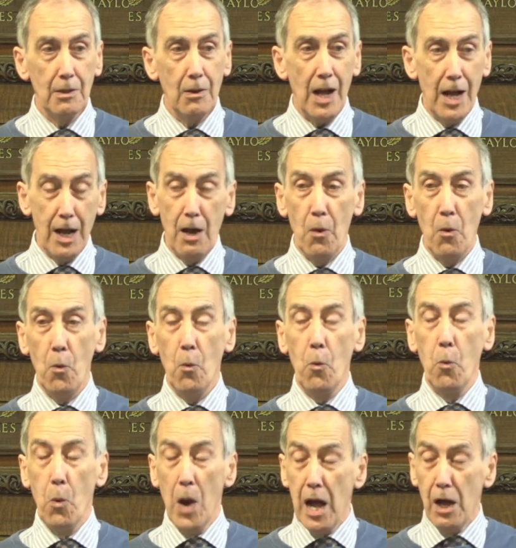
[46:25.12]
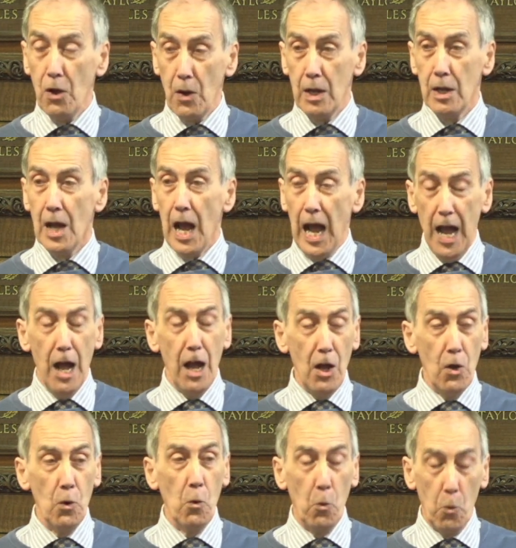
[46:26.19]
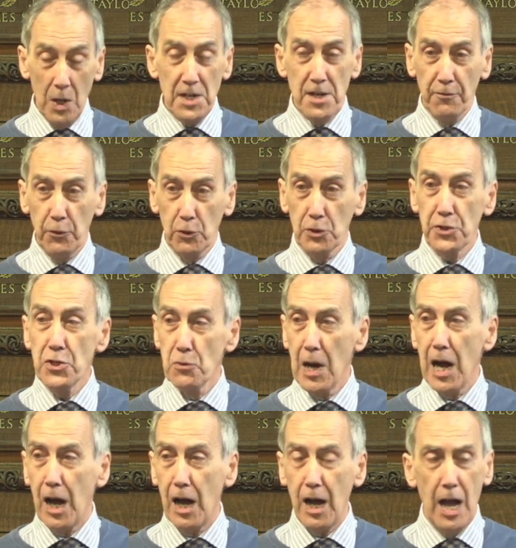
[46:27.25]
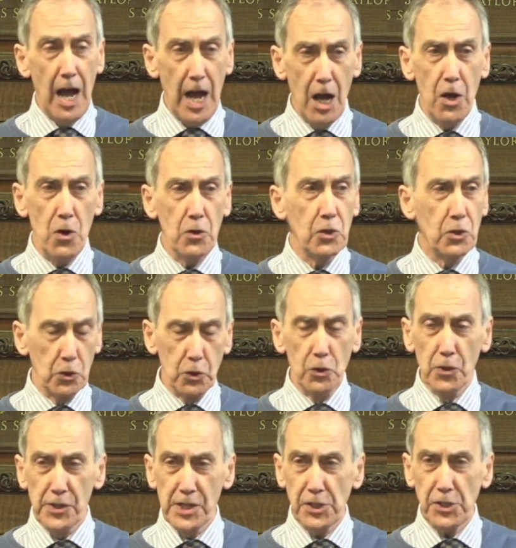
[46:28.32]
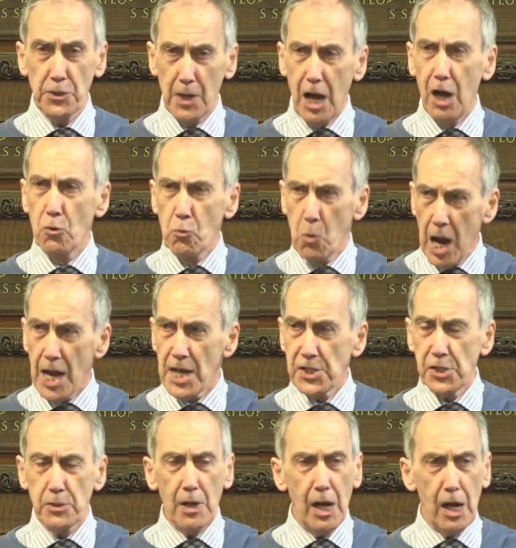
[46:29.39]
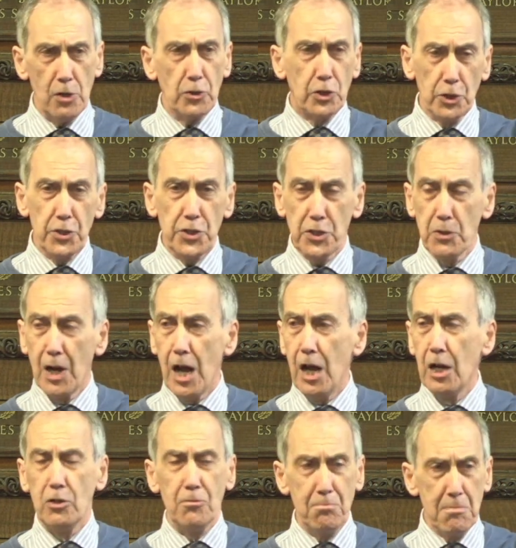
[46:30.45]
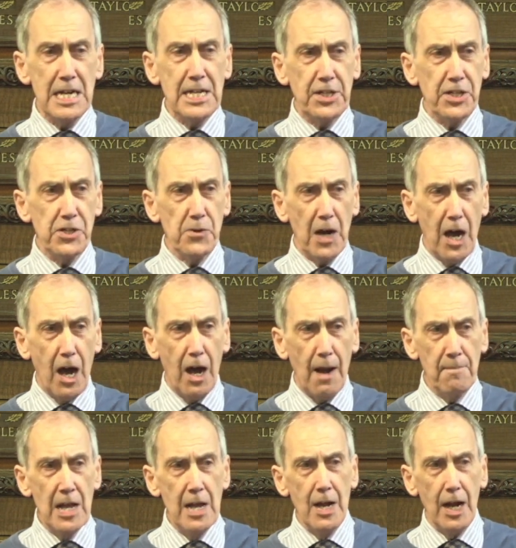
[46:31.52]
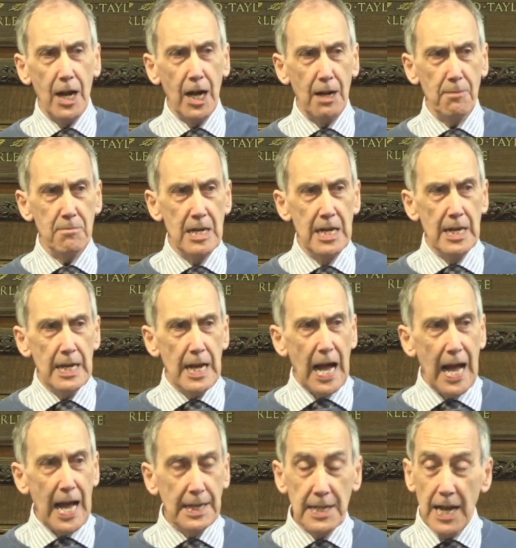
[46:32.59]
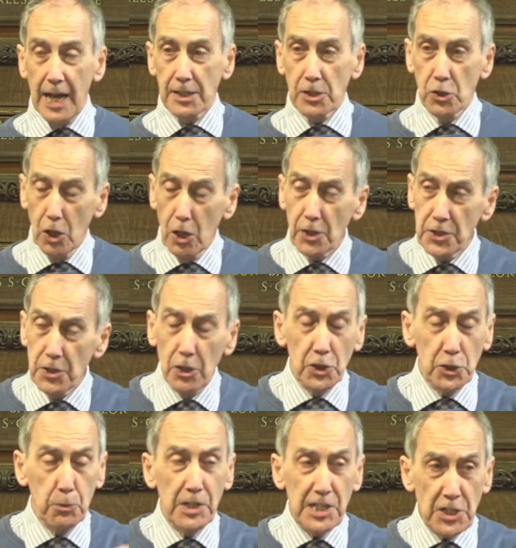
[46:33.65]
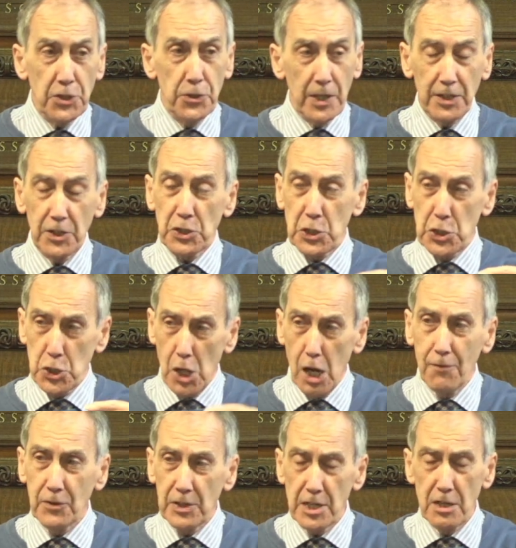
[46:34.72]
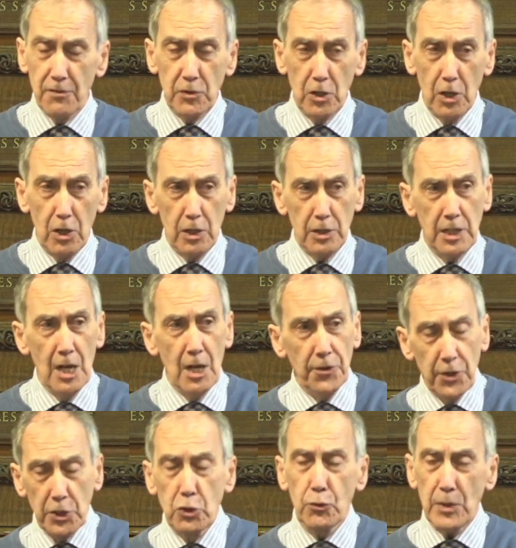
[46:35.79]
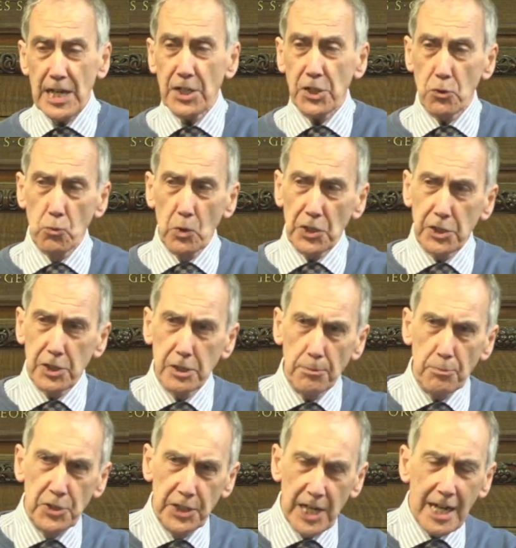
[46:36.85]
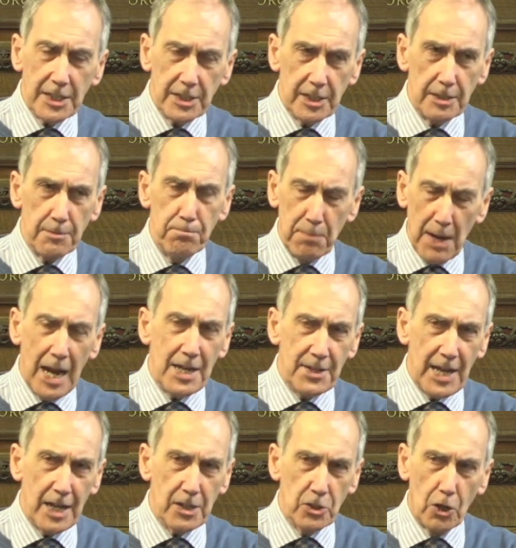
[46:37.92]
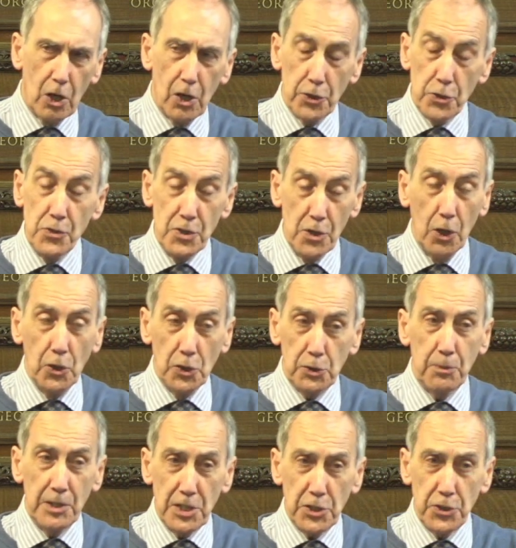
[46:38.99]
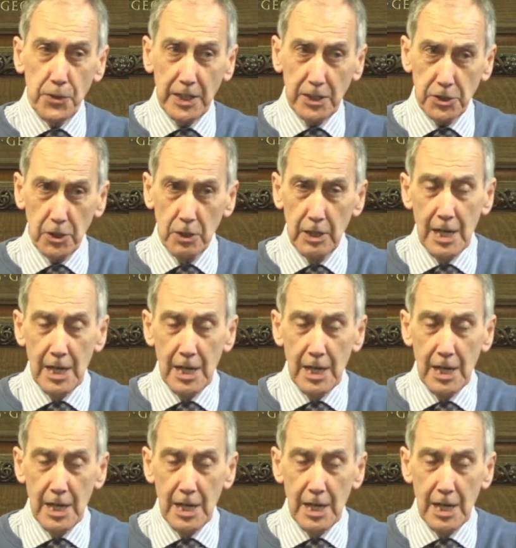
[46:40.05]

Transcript: uh, wow, how wonderful you are, how glorious you are, how wise you are, how good you are, how mighty you are. Um, and, and God knows what He's doing. The sovereignty of God, the creation was subjected by that God who knows what He's doing. So